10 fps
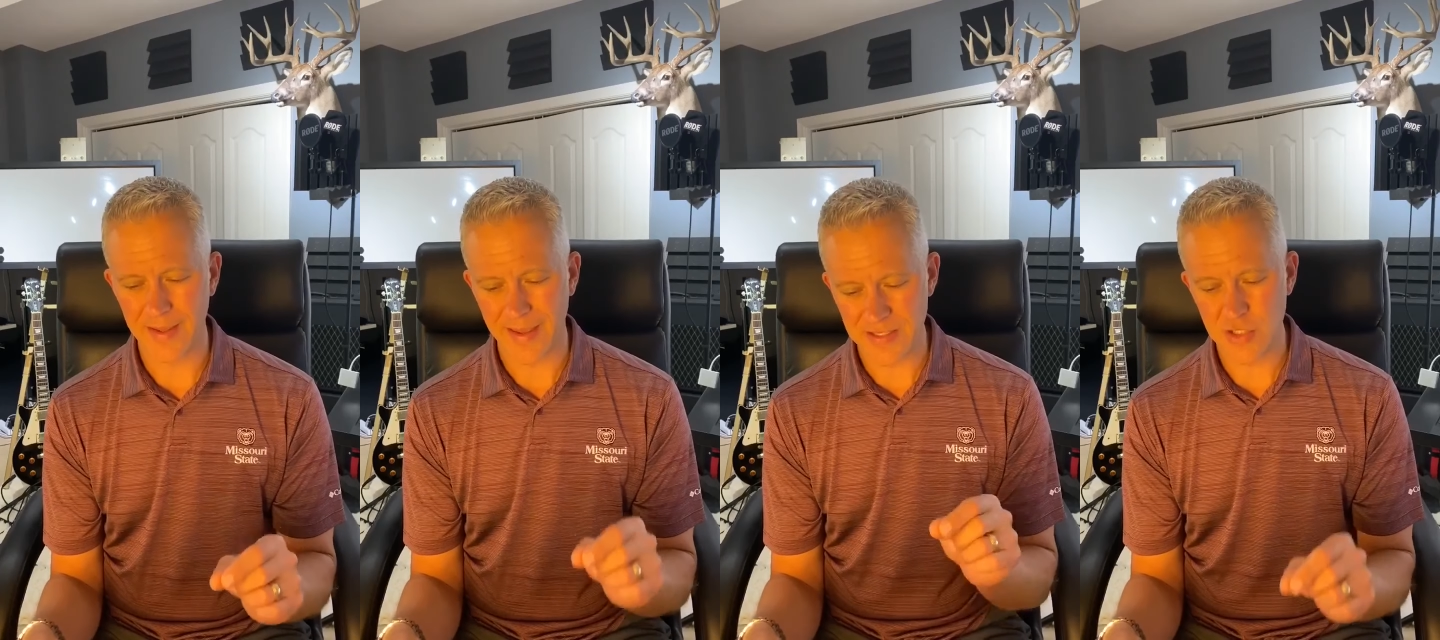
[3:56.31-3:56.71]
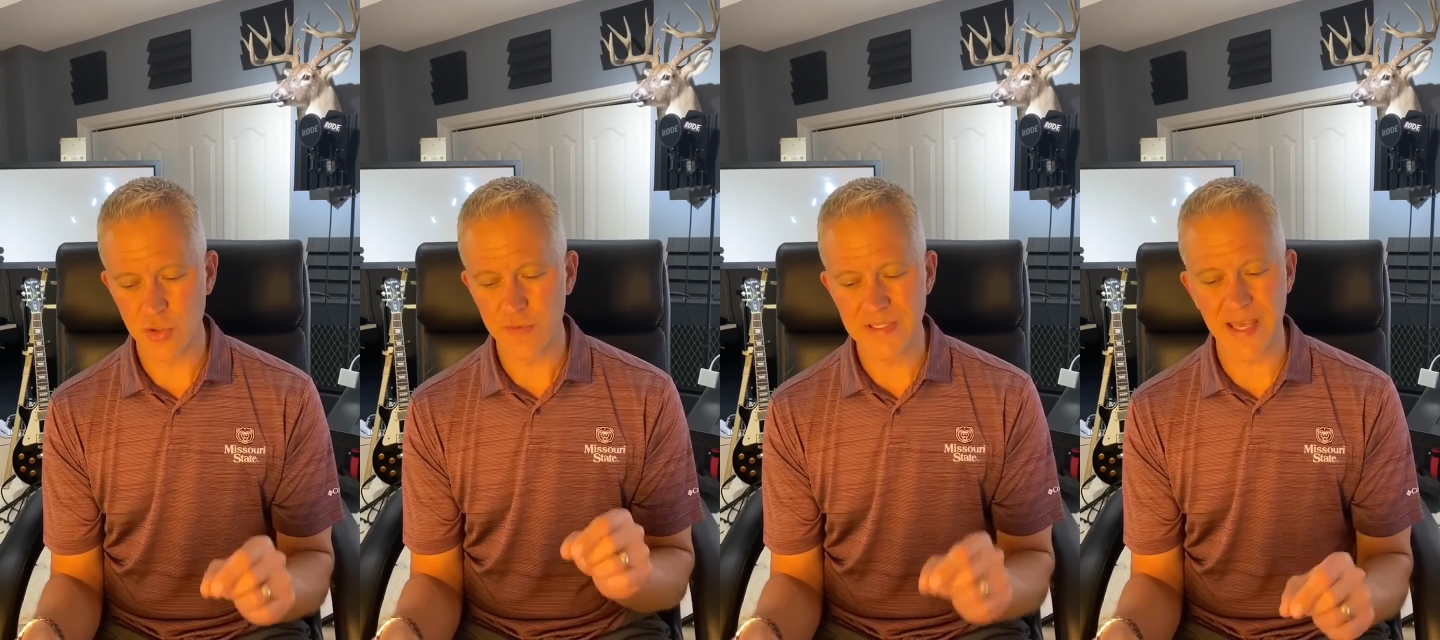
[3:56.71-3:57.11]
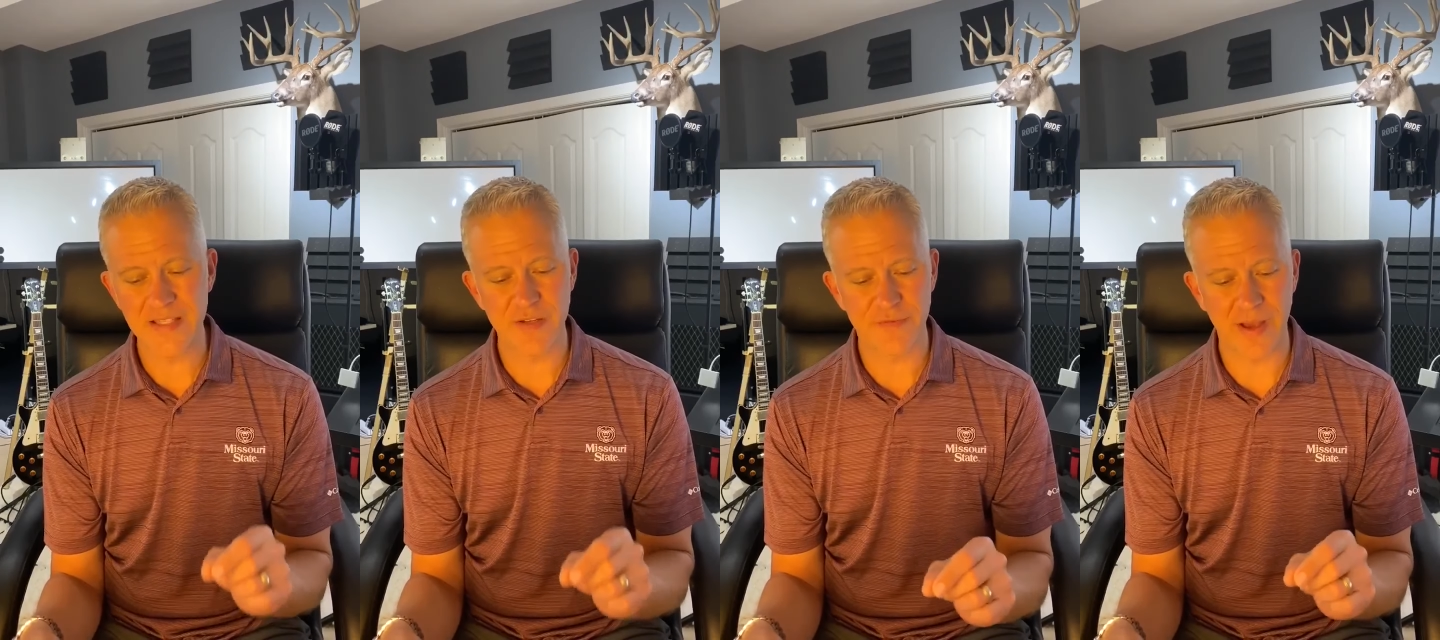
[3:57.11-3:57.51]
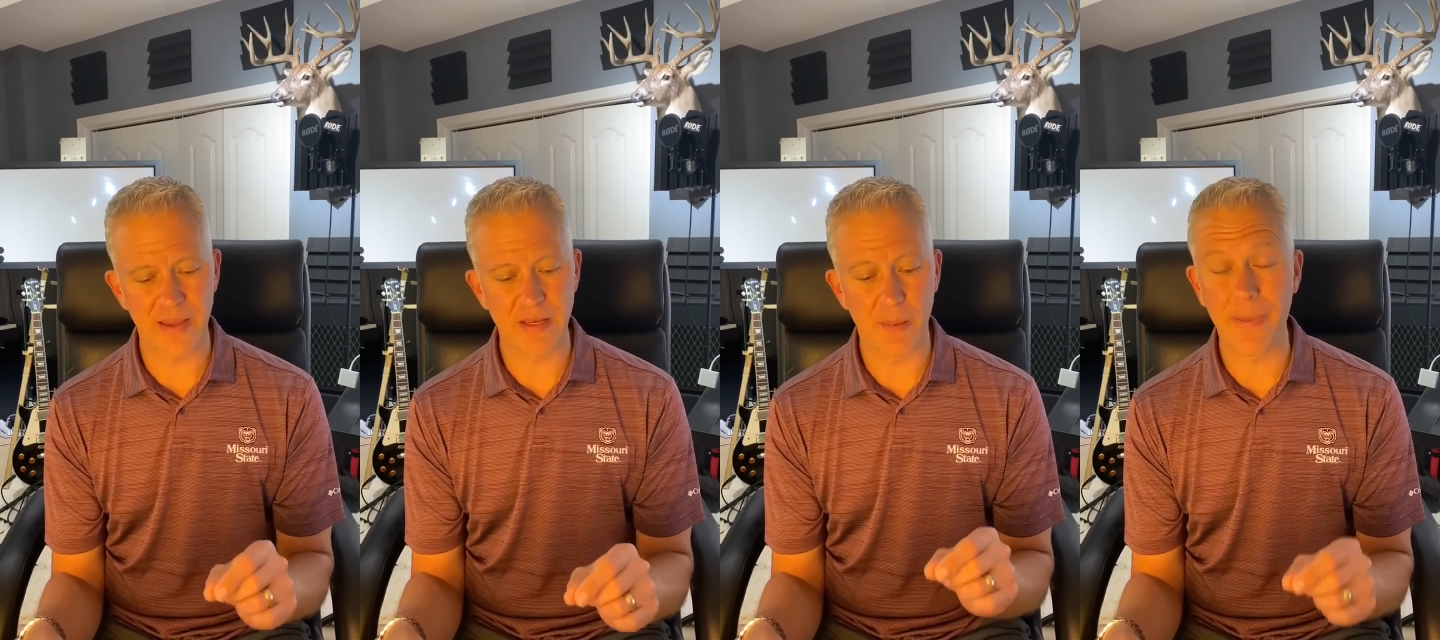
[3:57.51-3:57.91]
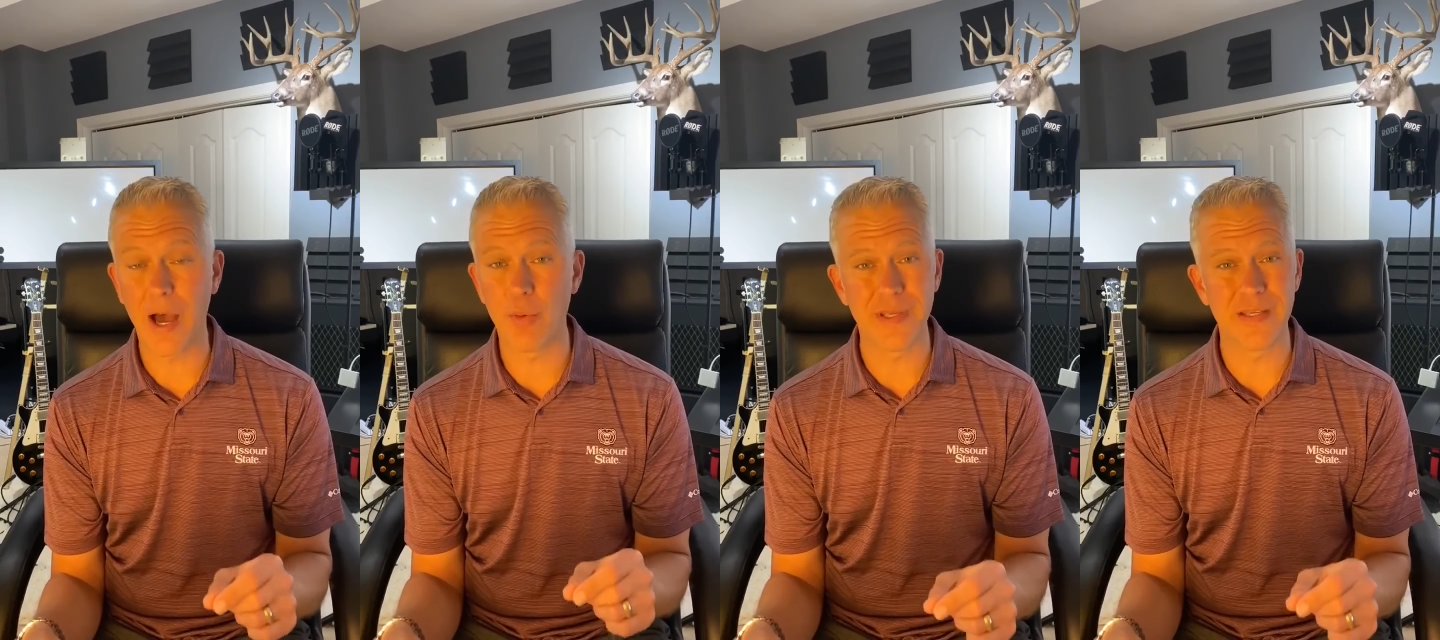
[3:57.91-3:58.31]
As you have testified
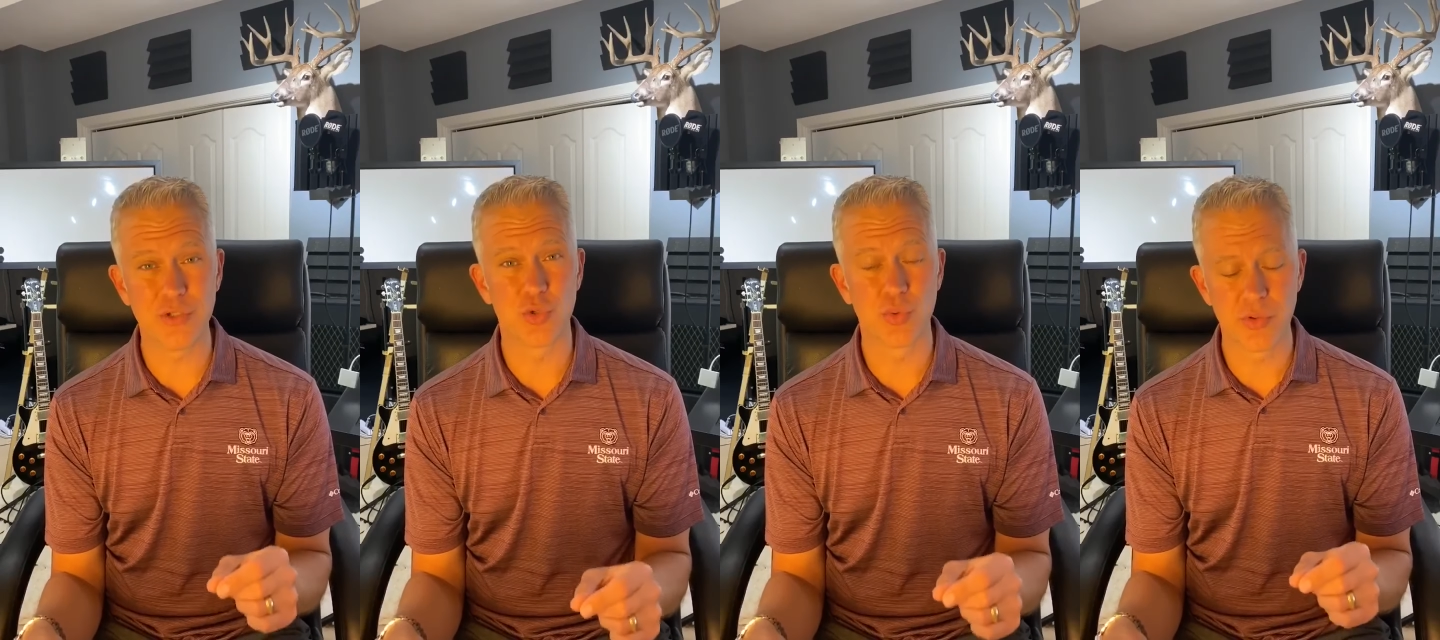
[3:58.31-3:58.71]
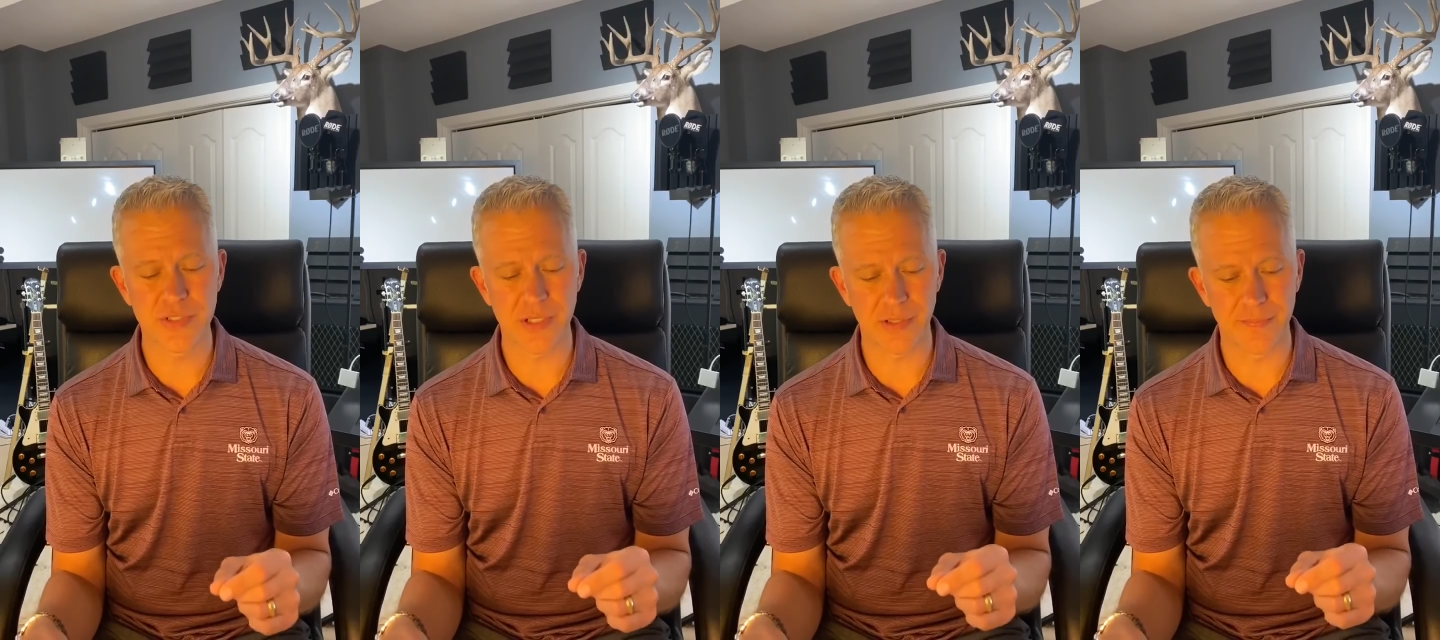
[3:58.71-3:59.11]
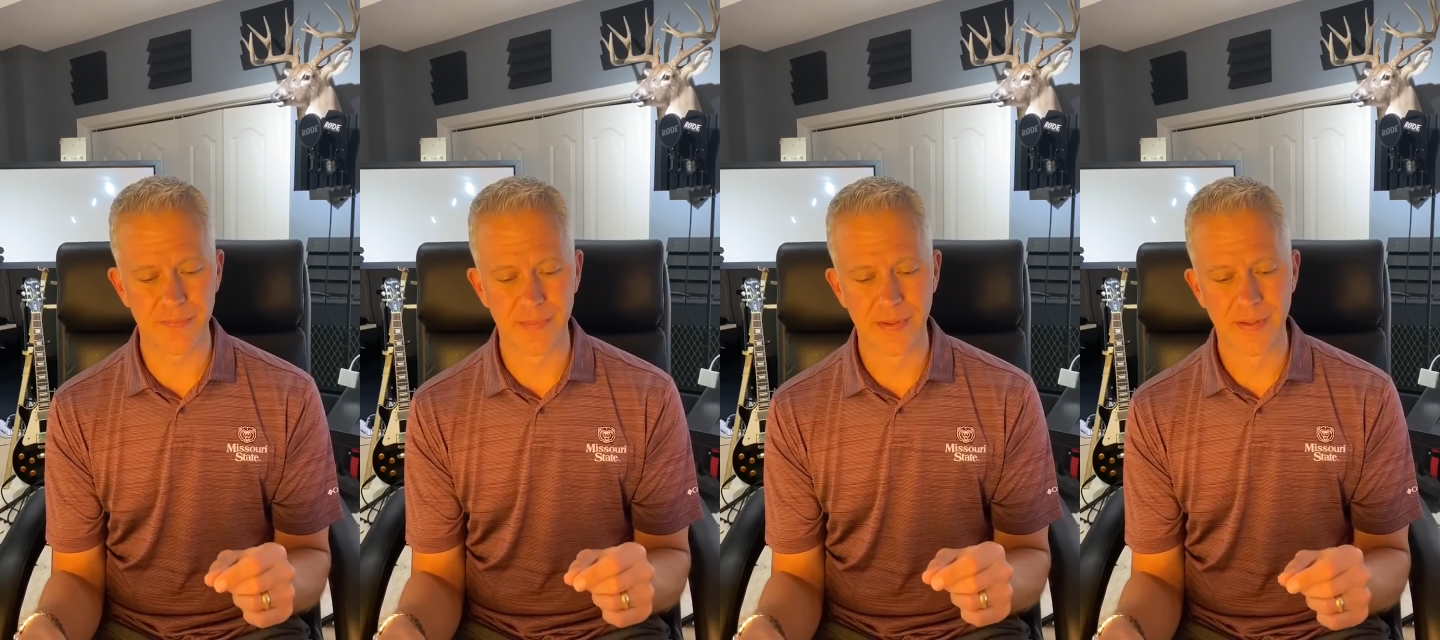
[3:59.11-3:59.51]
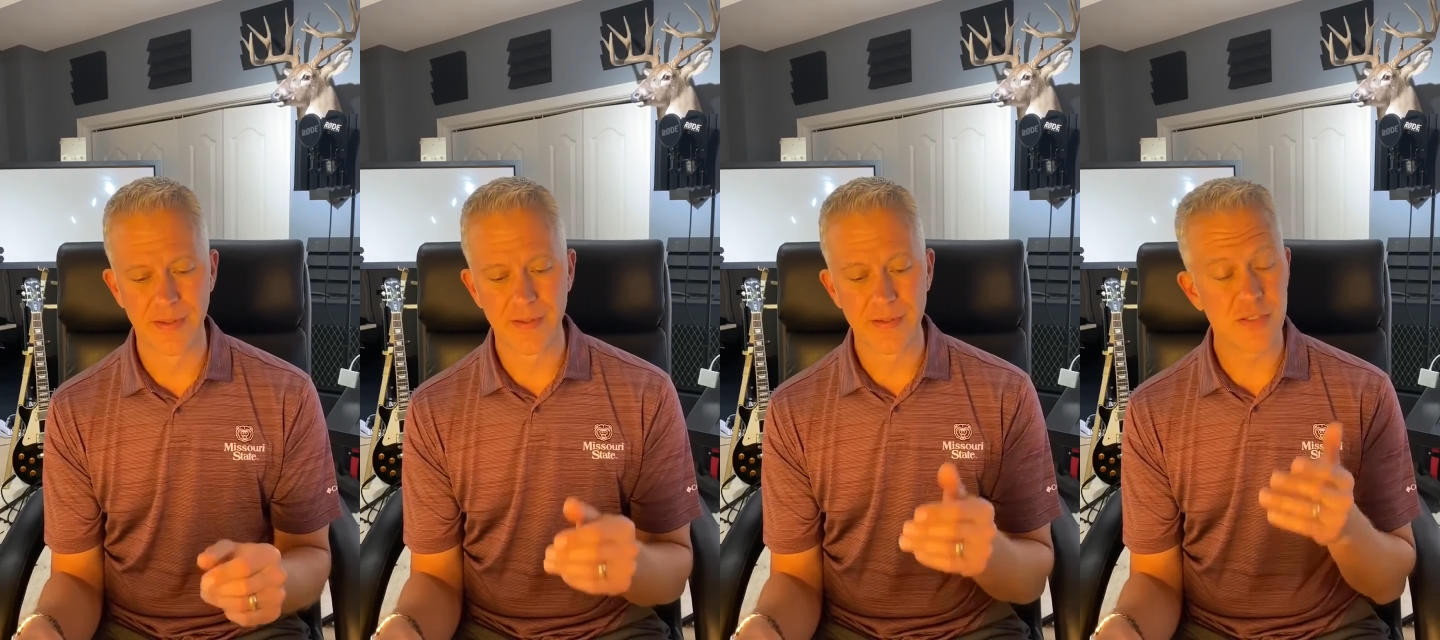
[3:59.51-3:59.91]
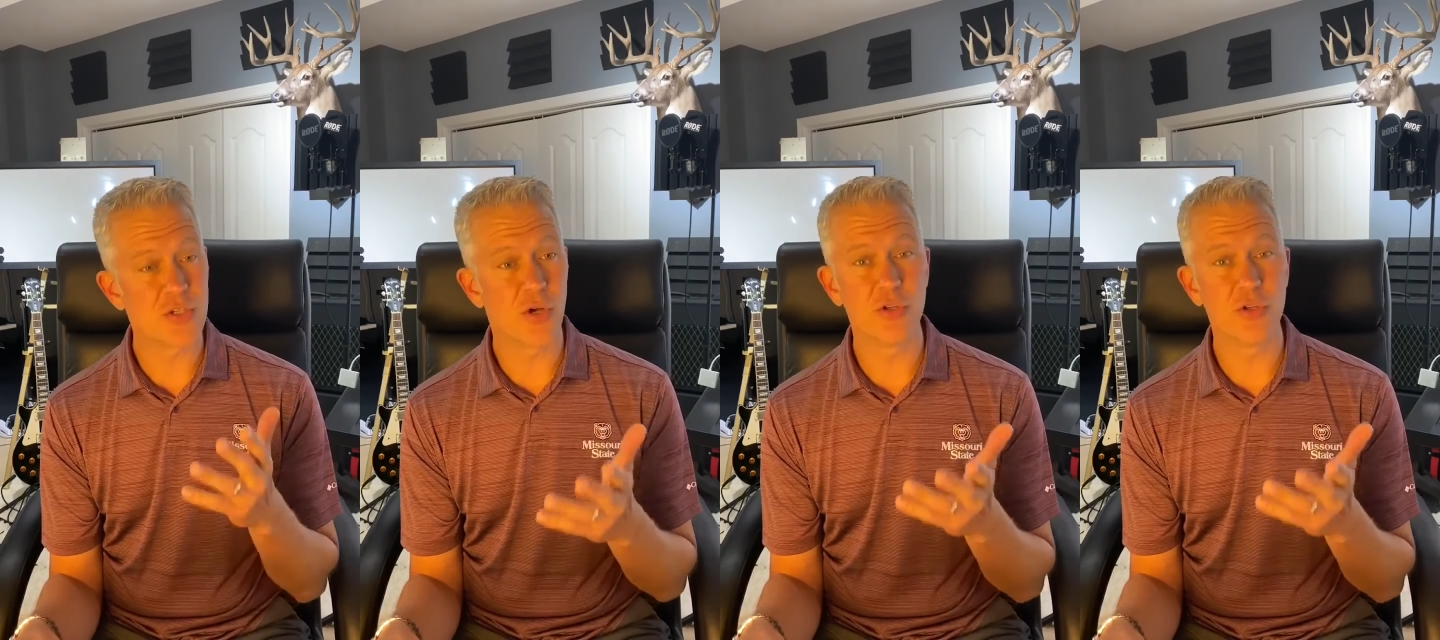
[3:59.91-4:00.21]
about me in Jerusalem, so